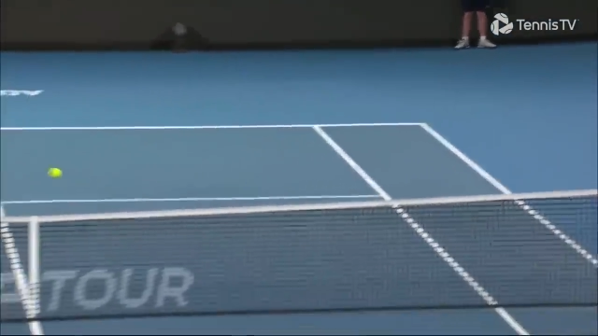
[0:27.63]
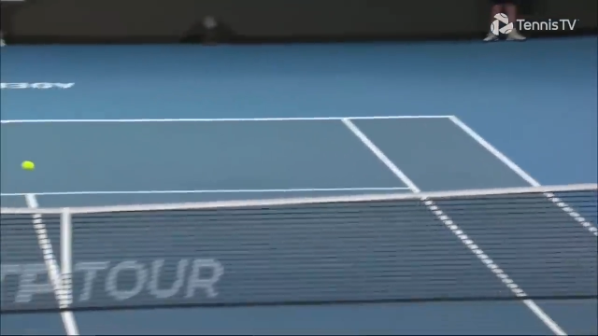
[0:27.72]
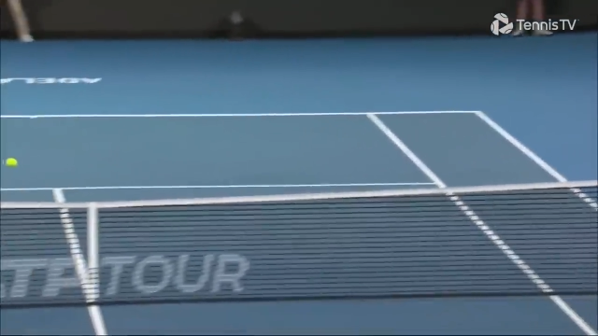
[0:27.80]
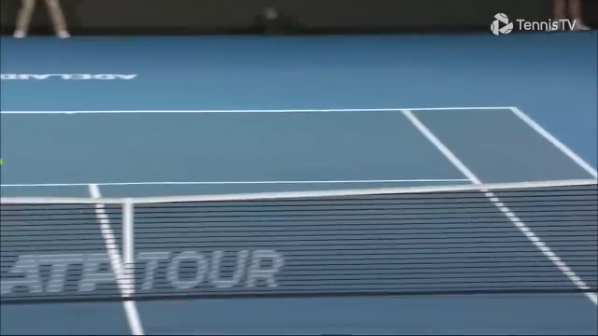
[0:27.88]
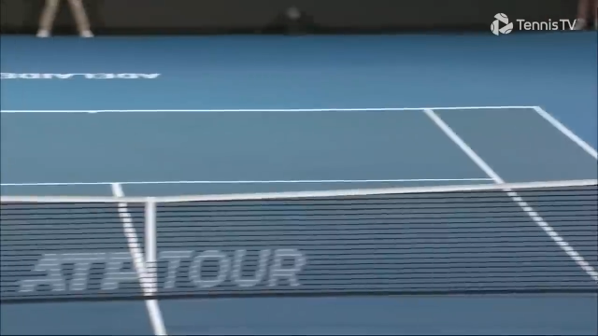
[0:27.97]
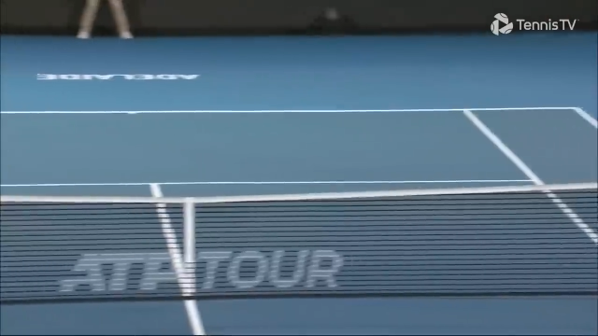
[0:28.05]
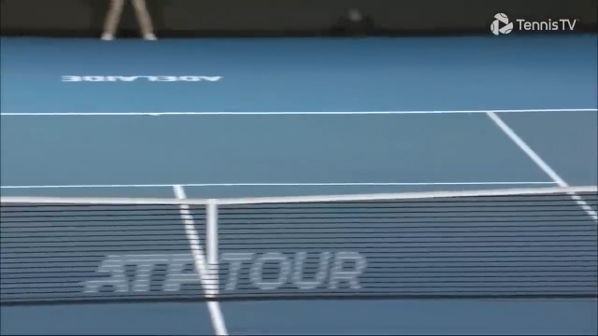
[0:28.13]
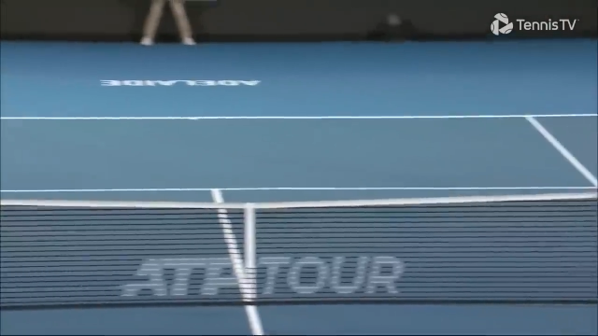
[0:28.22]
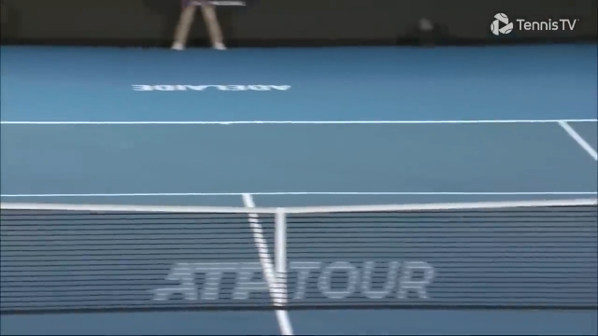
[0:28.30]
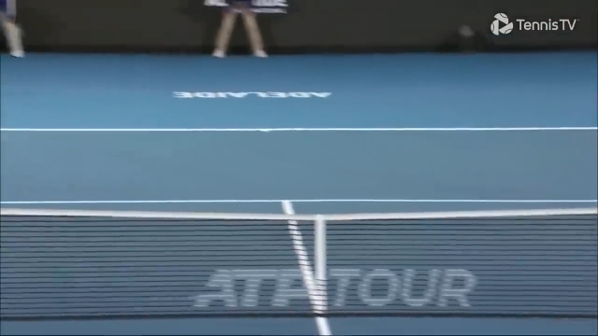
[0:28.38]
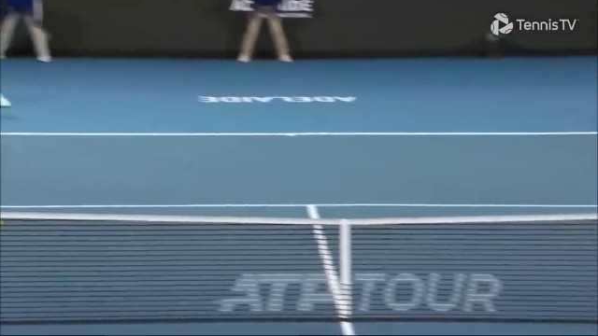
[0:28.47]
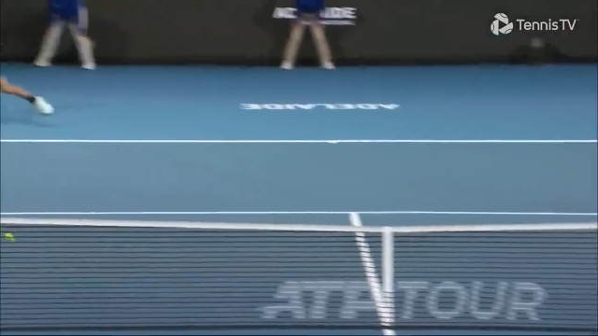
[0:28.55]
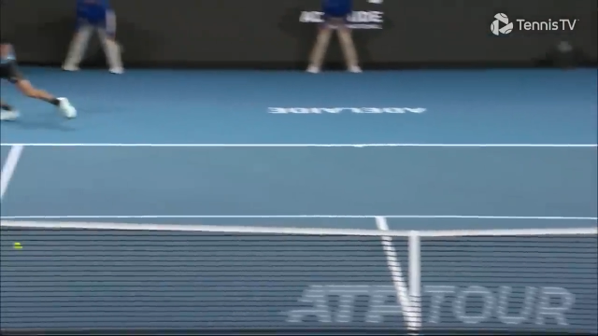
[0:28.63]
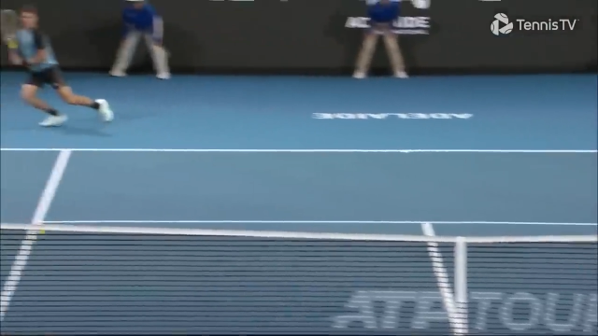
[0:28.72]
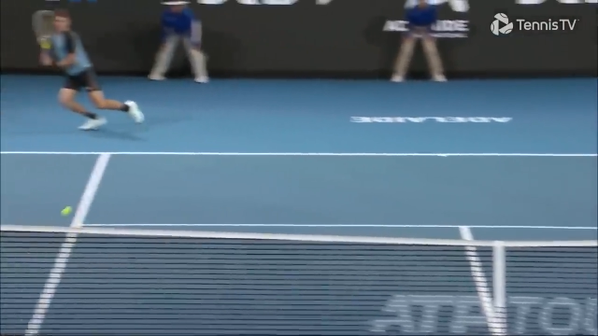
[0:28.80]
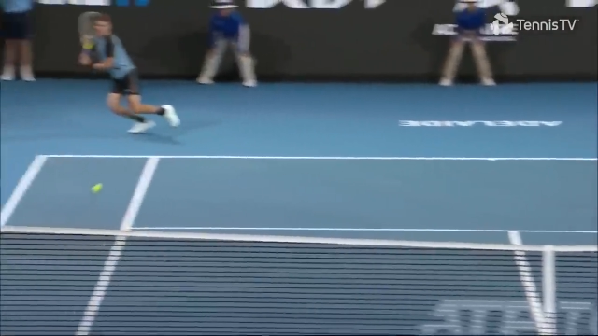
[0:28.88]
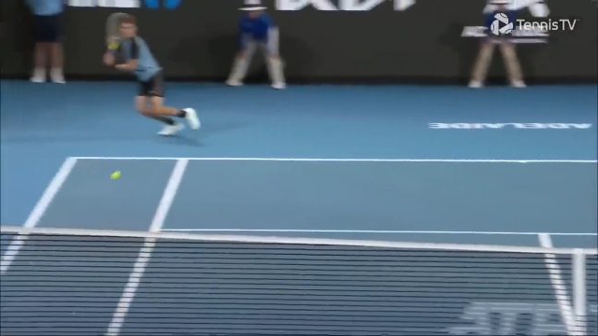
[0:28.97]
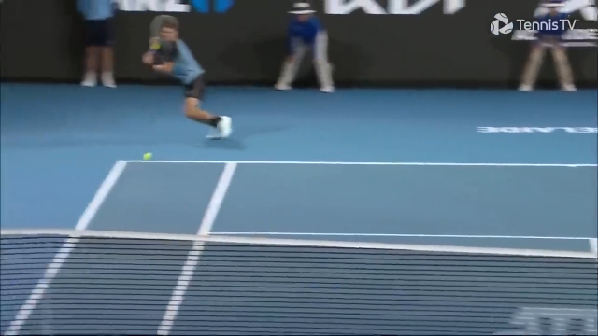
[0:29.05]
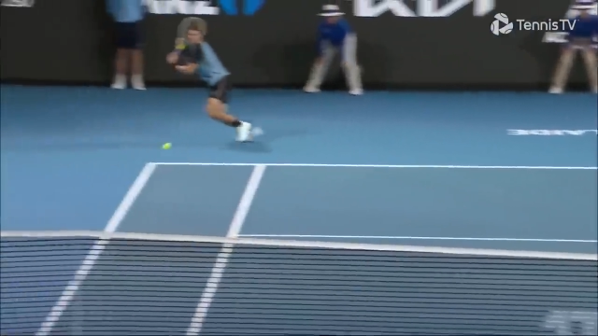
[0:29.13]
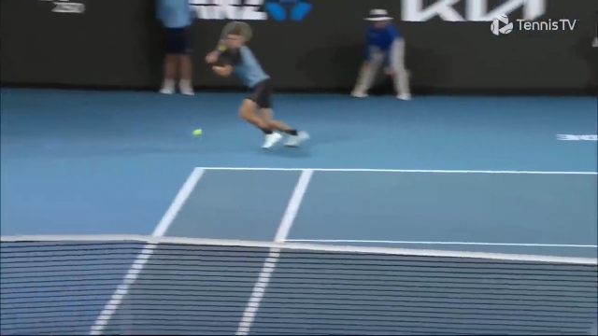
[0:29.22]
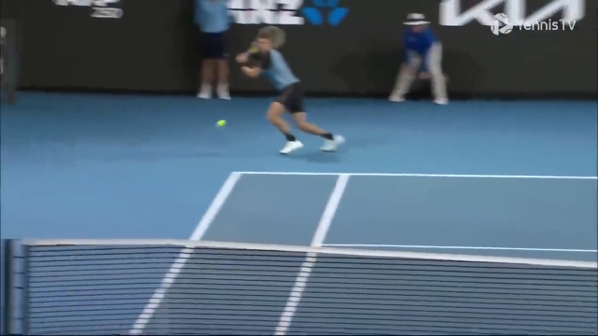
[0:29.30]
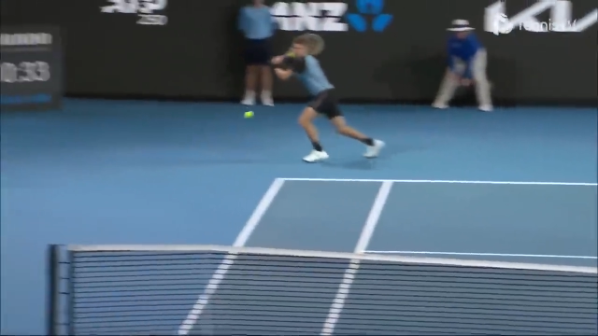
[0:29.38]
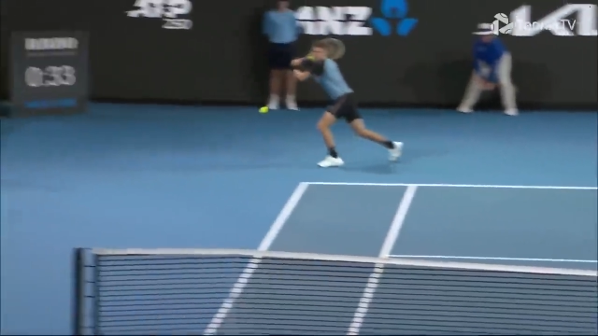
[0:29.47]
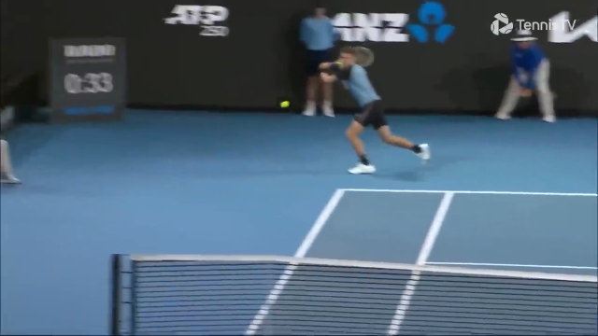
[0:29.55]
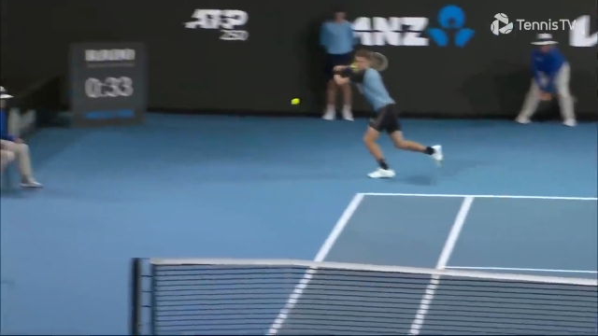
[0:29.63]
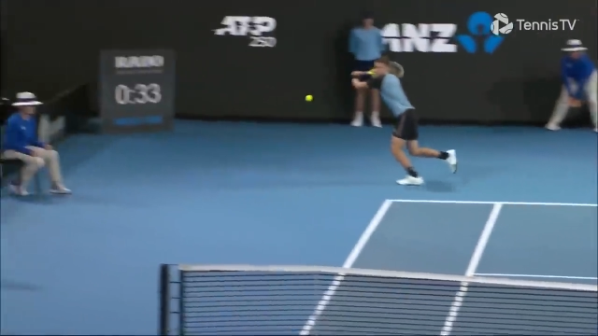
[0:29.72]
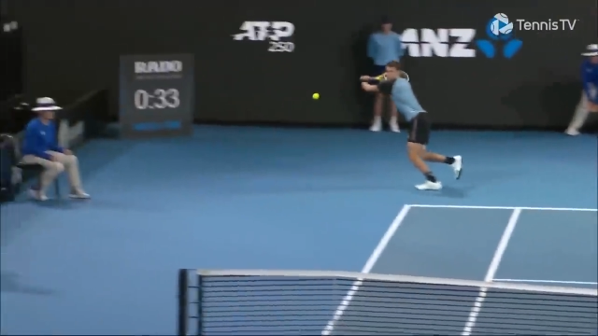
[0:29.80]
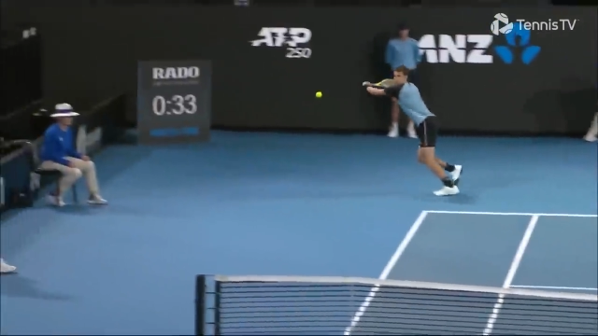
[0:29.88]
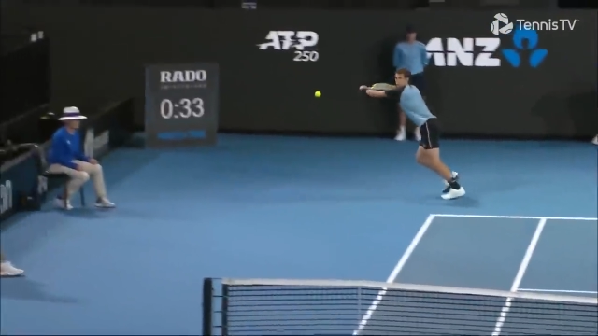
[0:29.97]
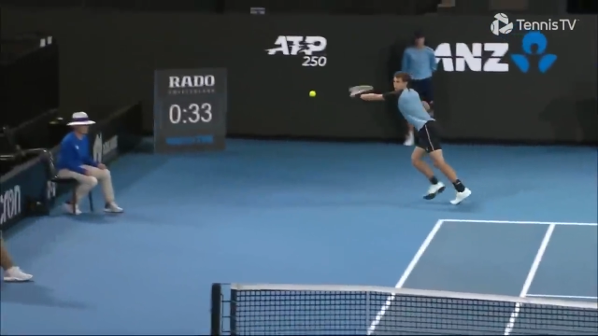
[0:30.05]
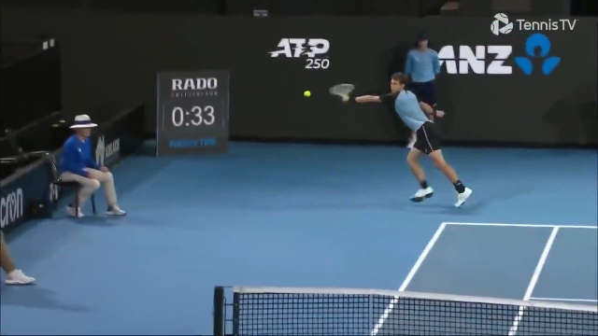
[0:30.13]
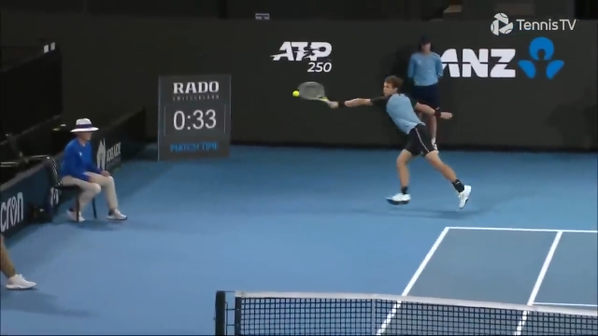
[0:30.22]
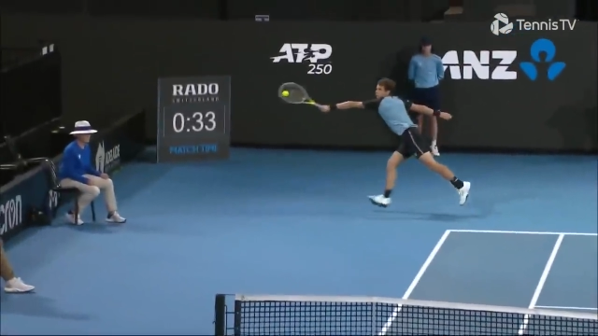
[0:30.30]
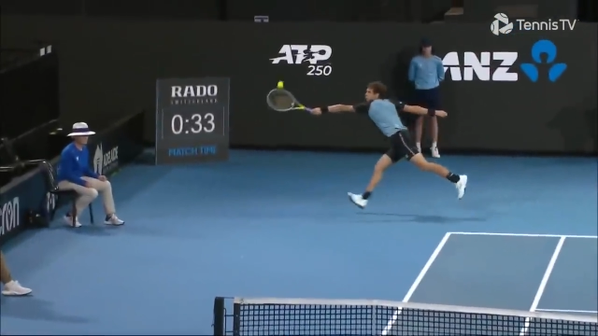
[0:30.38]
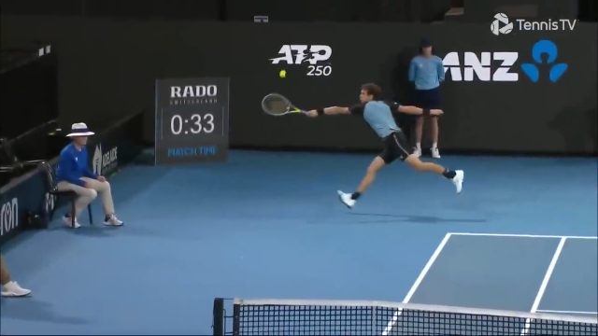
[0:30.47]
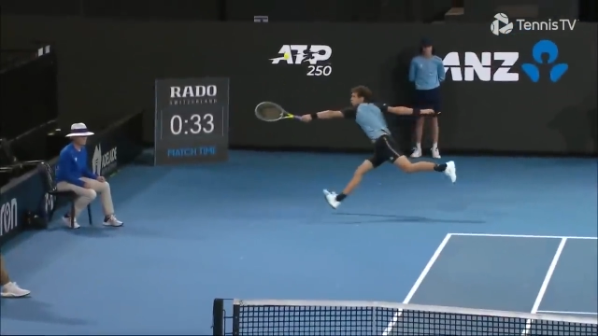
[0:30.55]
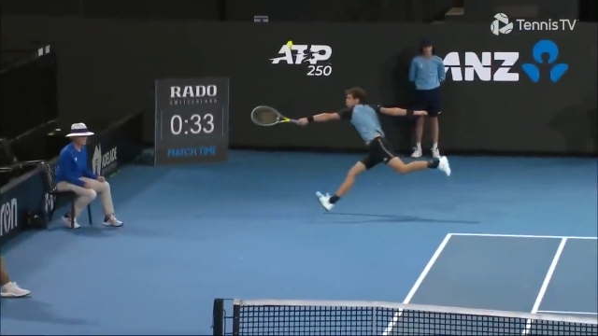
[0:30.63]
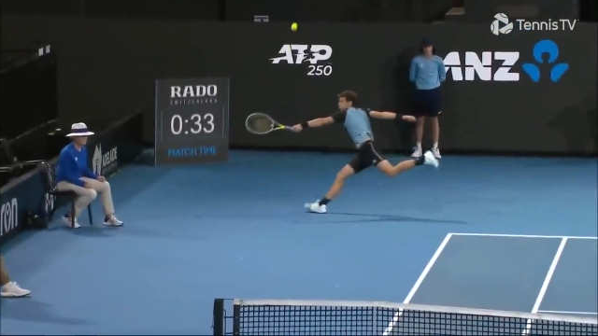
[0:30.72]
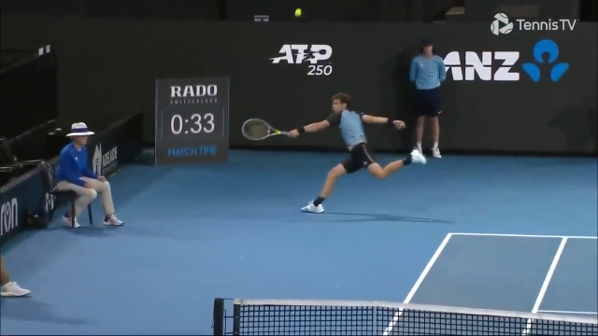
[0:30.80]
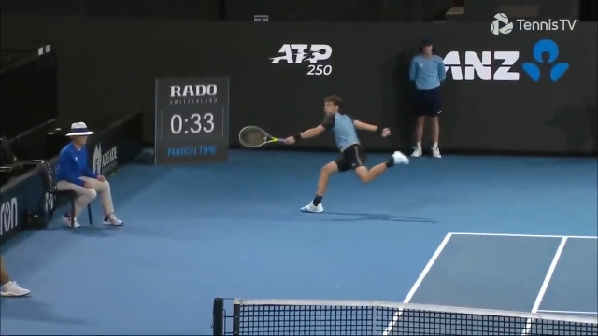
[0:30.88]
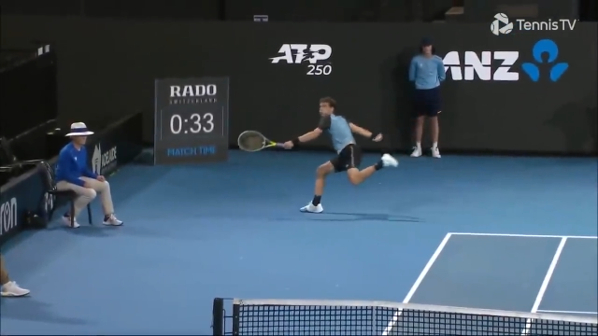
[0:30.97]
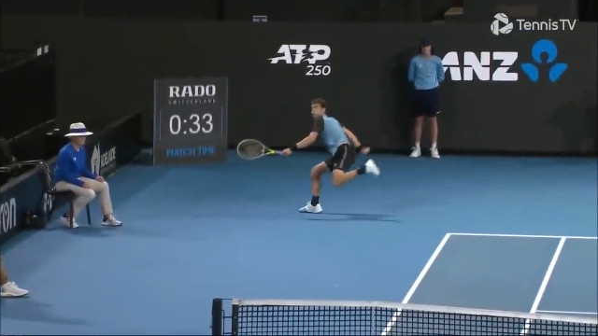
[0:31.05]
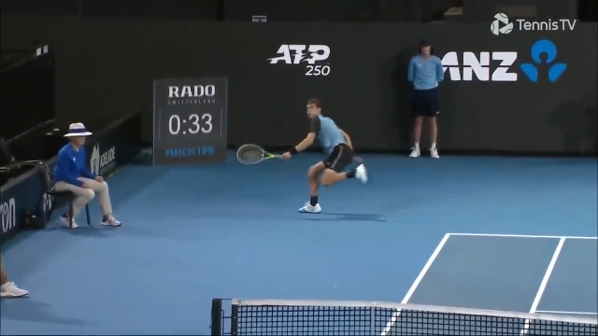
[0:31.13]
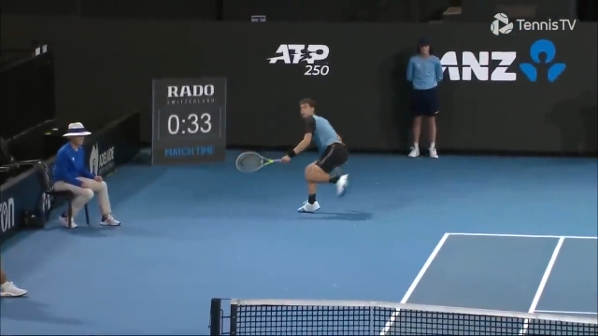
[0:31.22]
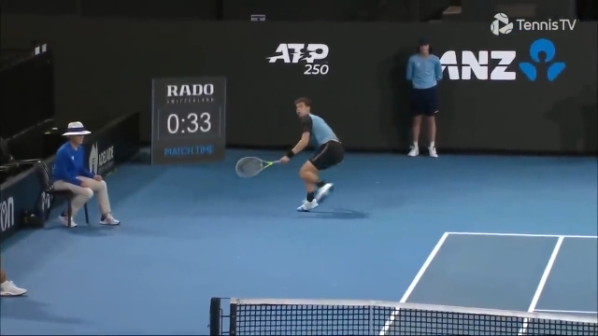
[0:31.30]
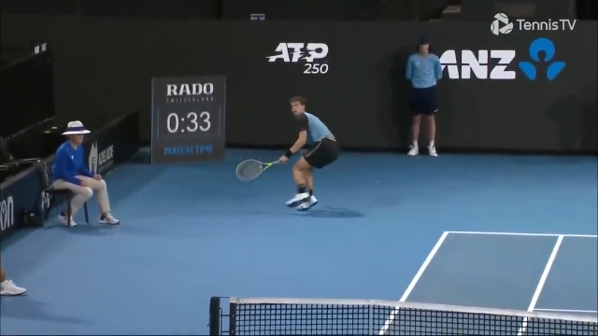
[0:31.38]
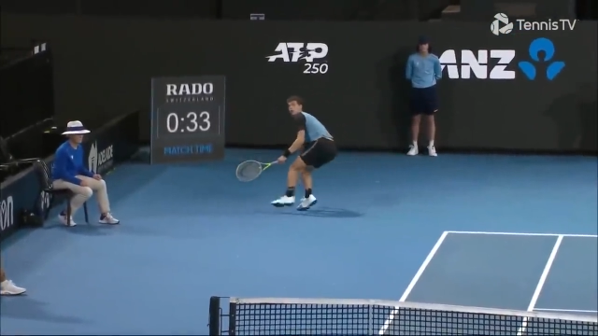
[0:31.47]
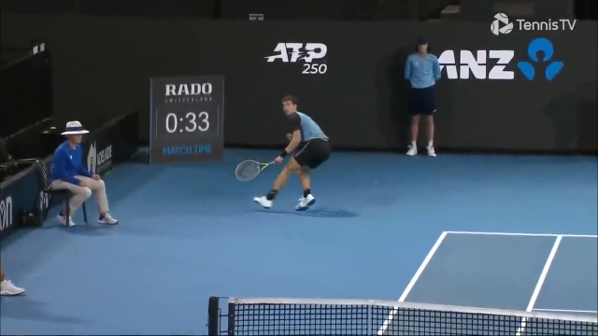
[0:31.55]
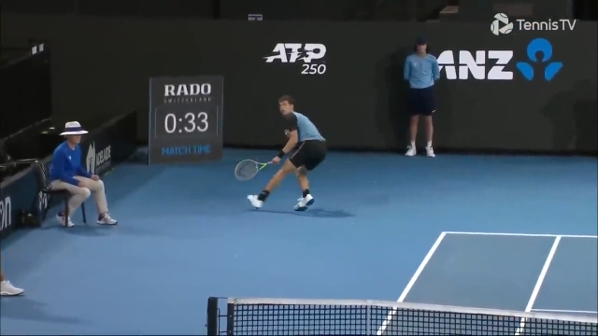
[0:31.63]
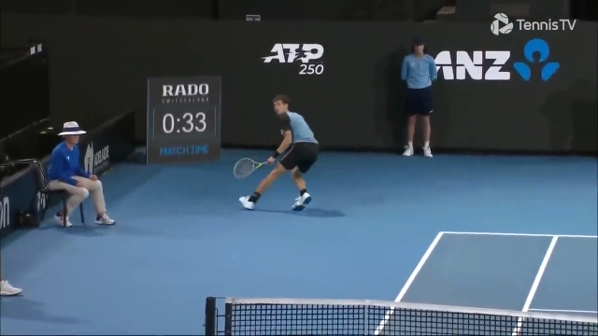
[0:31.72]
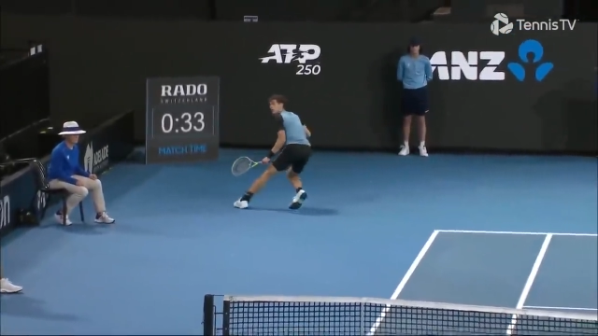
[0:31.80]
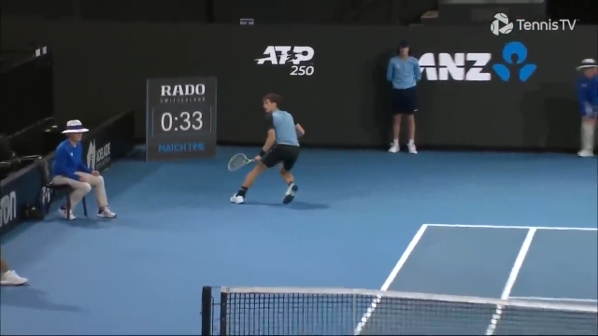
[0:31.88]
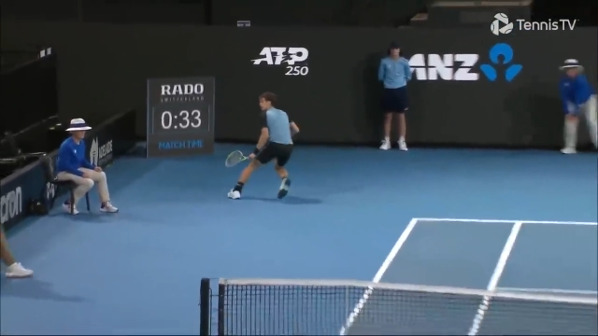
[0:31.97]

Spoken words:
No face is visible, so there are no lips to read.